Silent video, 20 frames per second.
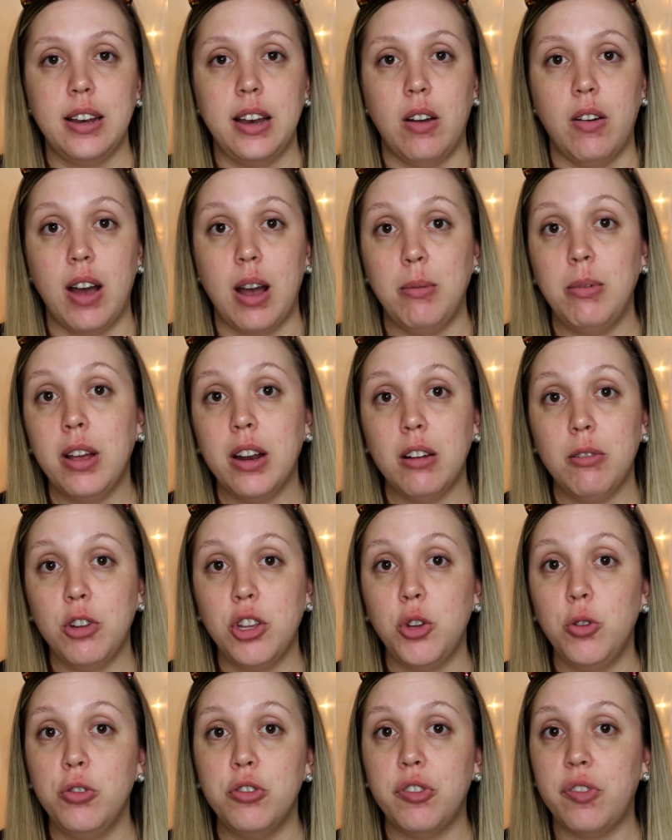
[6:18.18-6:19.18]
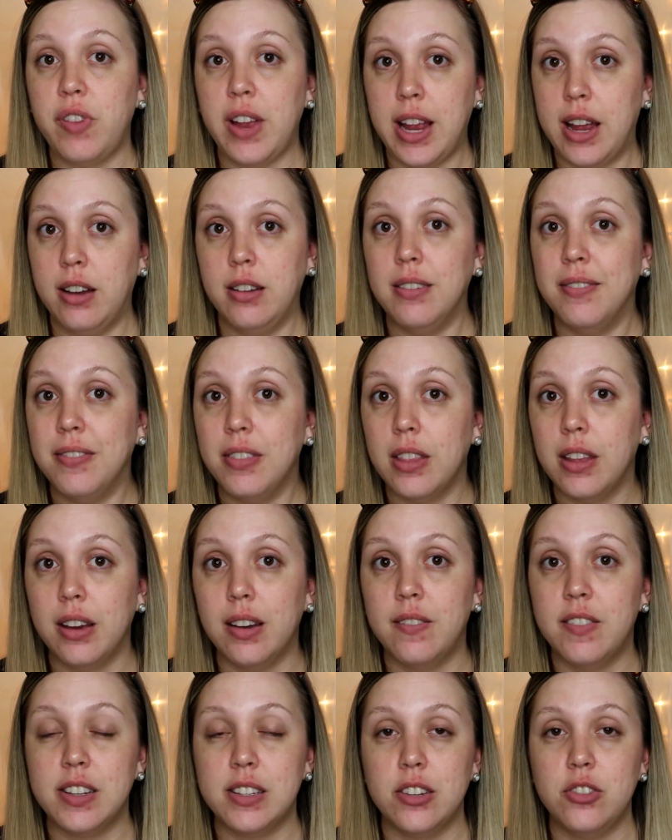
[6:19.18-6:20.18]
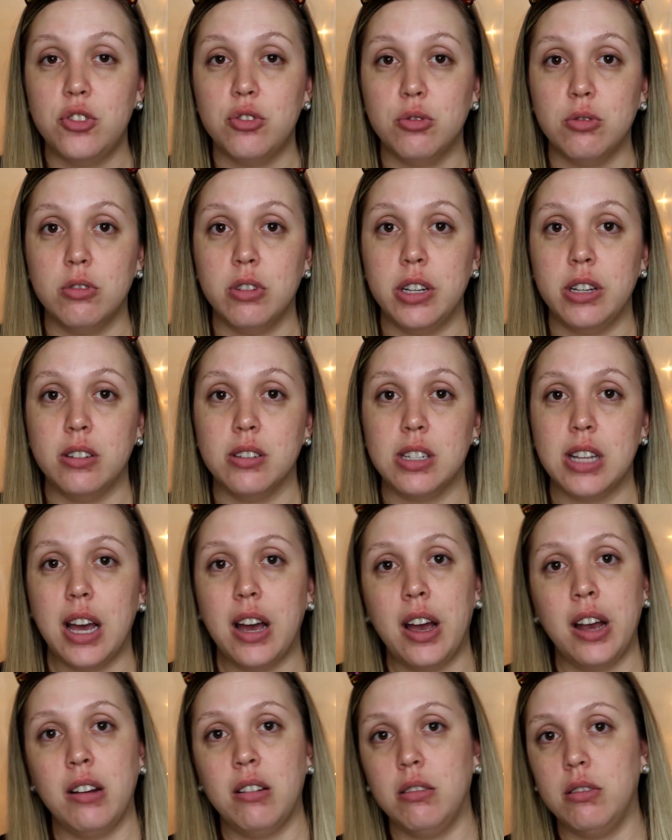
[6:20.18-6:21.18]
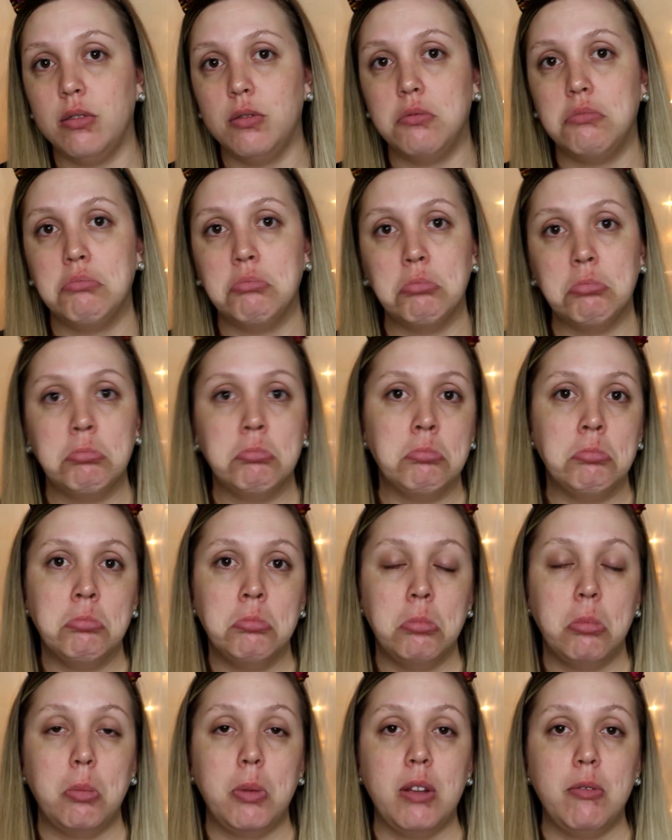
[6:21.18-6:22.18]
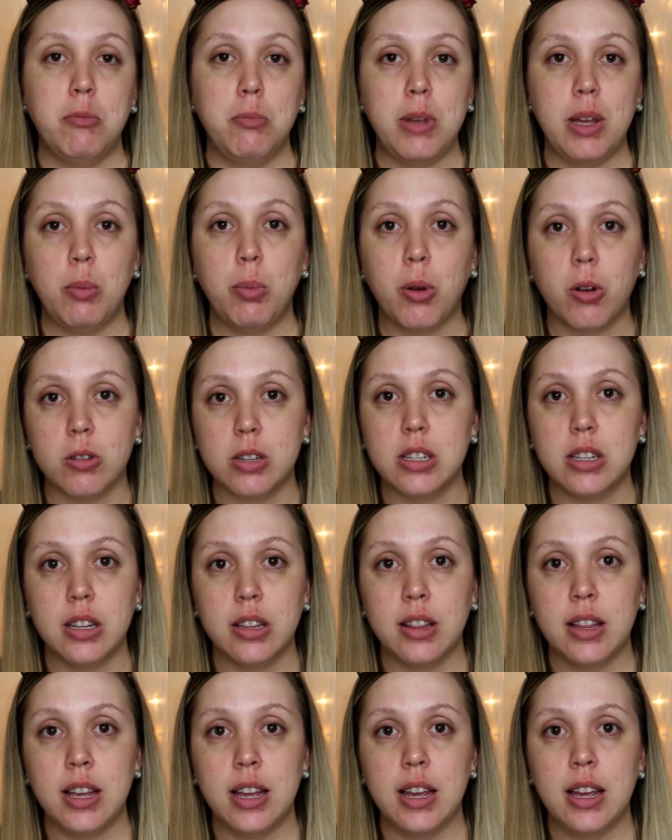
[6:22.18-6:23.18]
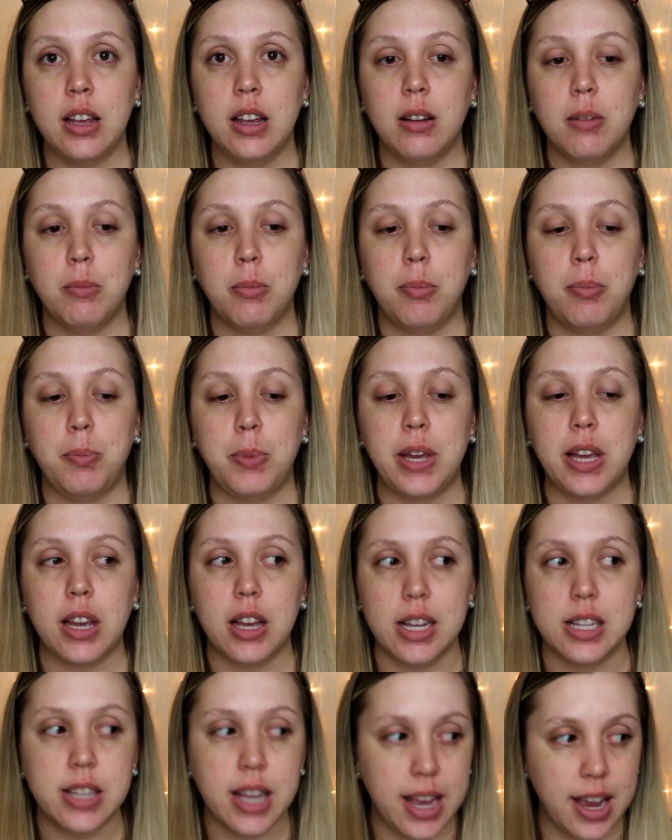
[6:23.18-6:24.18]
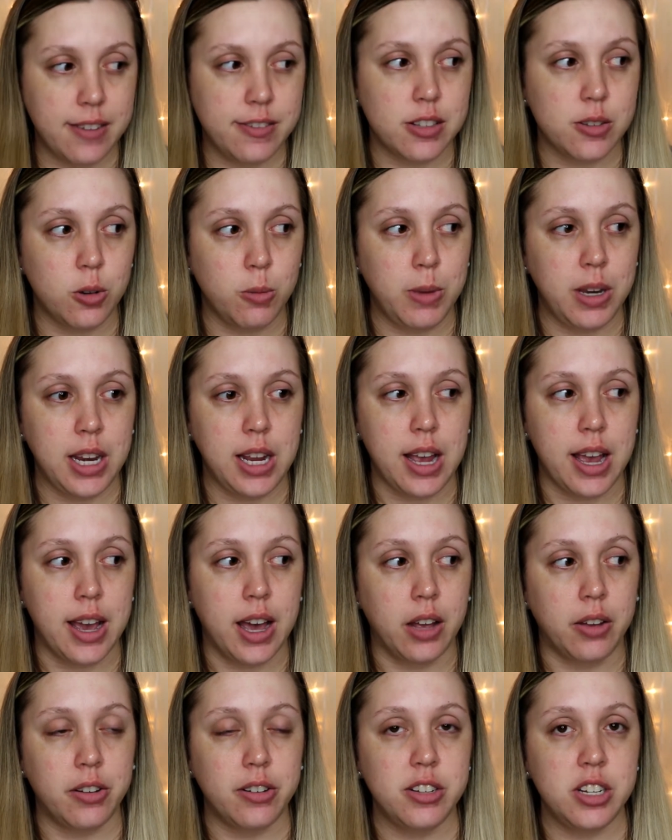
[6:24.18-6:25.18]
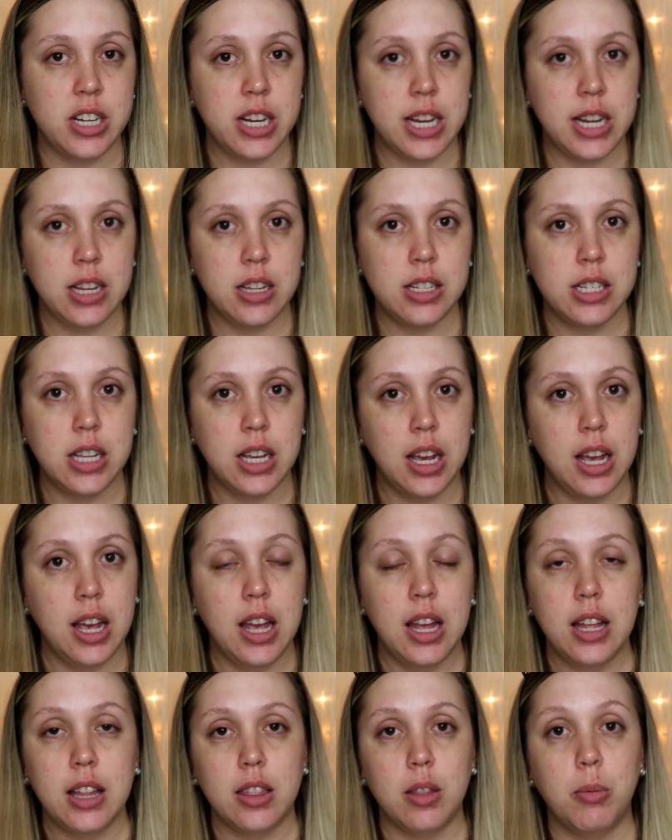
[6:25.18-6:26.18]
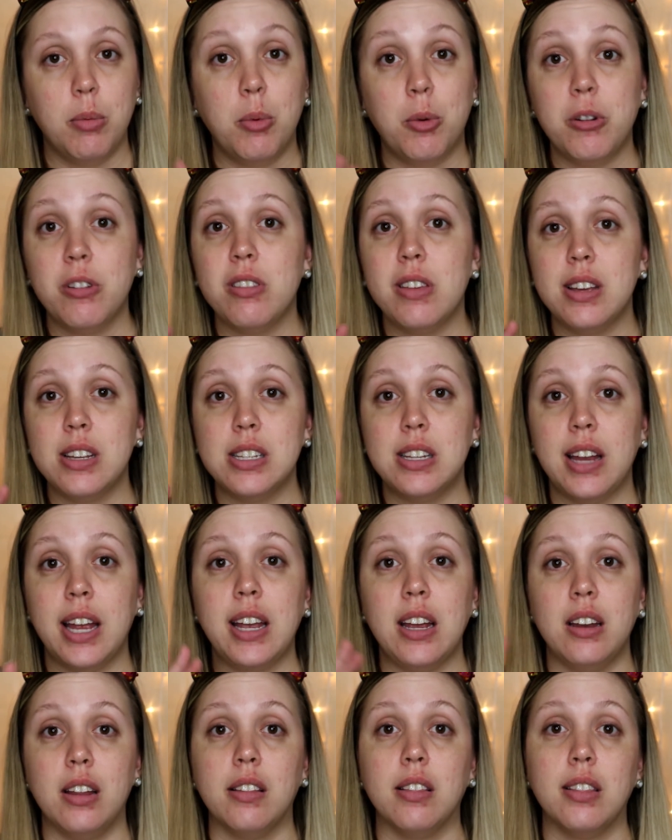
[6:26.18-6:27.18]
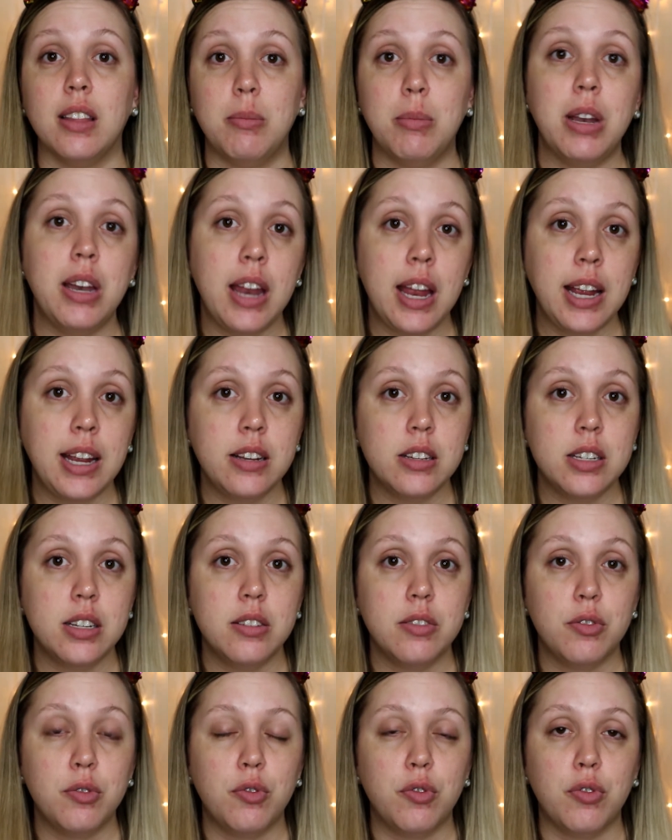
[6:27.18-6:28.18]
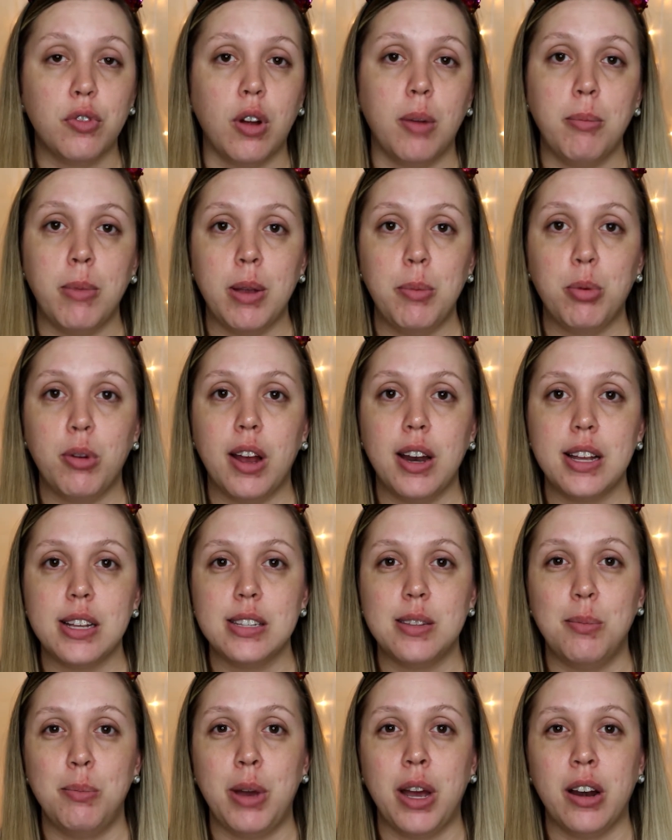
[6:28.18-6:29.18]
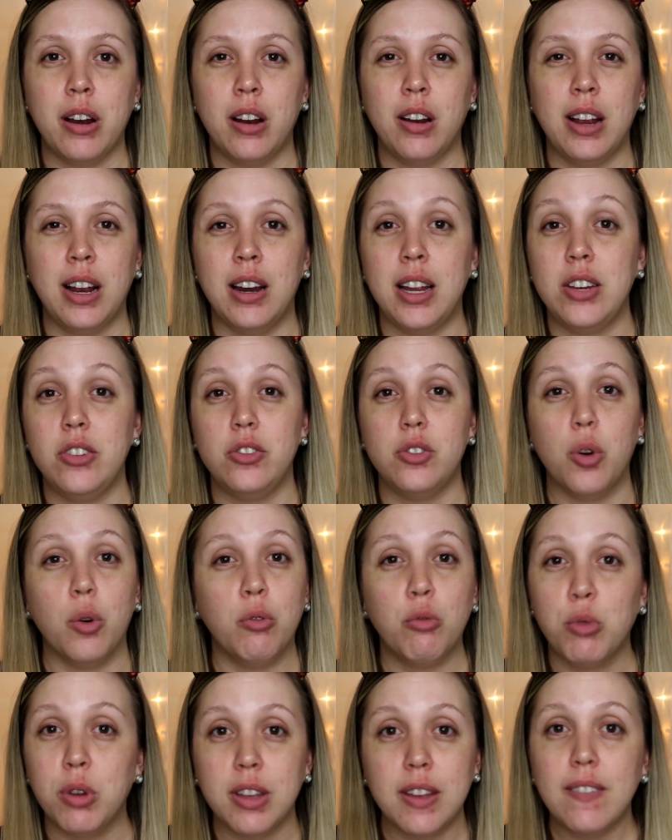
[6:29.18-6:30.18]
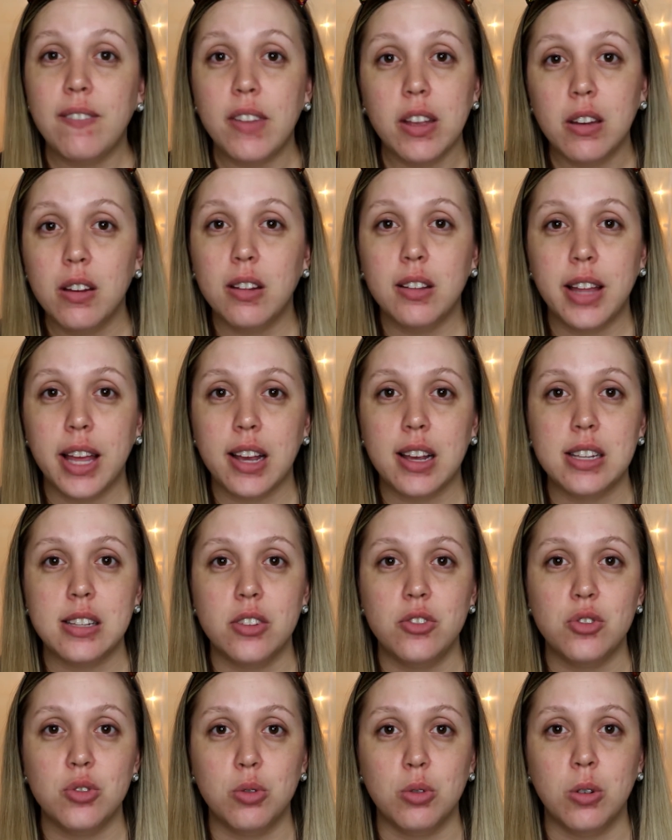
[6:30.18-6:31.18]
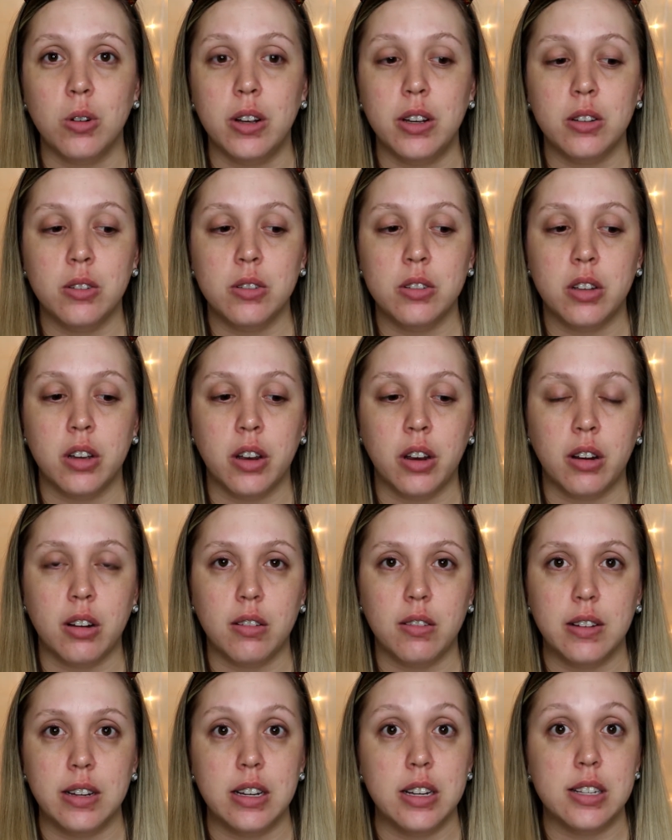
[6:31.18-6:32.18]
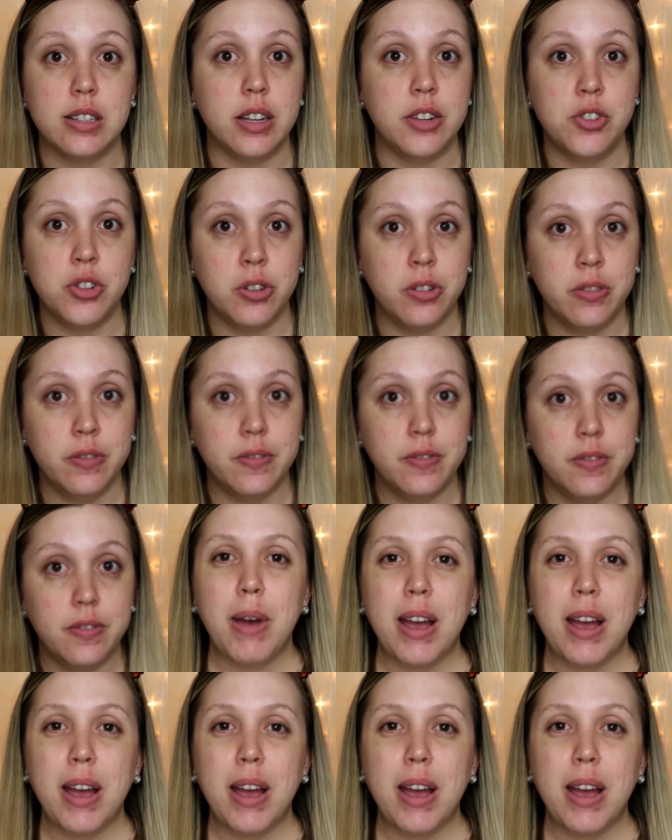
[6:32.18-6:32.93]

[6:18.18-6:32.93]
Now, I'm not a huge fan of essential oils. I don't, I mean, me personally, because I have so many allergies, the more things that I can eliminate from my products, the better, and I don't really feel like essential oils are essential.